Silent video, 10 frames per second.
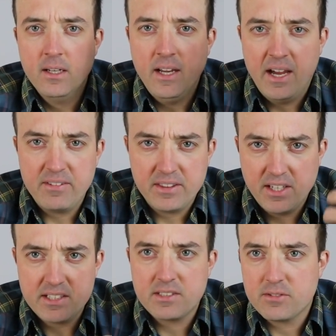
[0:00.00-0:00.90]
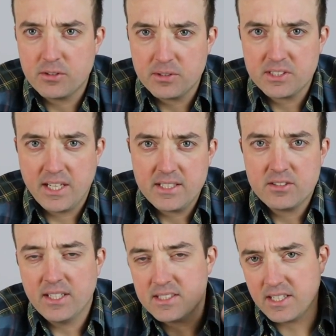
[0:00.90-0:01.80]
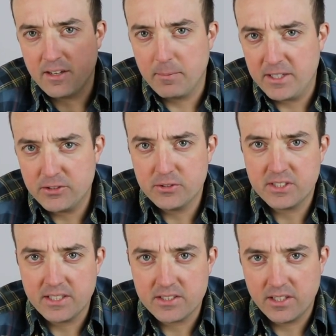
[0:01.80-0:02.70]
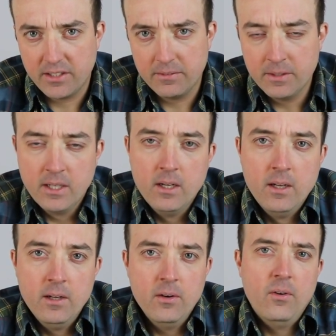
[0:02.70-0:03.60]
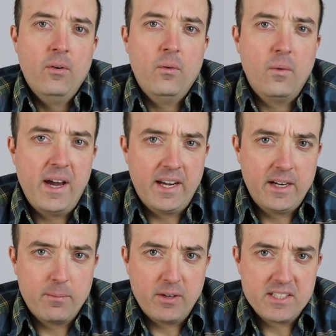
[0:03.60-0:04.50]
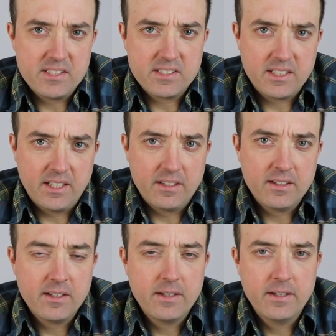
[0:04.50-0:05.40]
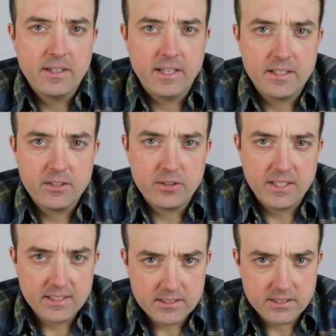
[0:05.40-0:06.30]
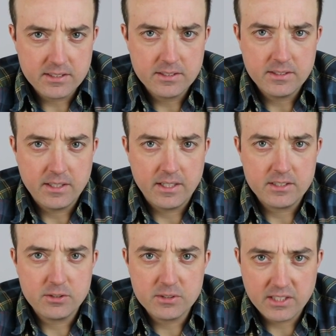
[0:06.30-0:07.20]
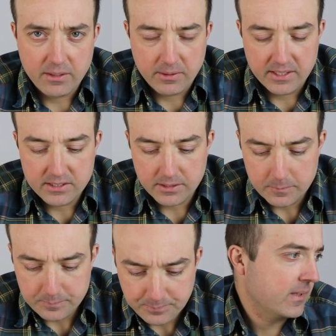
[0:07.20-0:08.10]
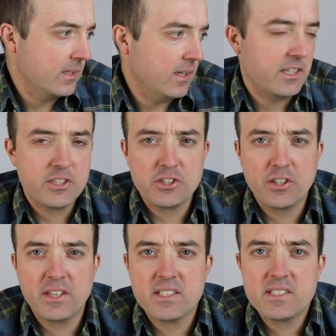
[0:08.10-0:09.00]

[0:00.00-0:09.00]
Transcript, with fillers: having thoughts of suicide. So that's kind of my 2 cents on why antidepressants can increase suicide risk. I'll just show you this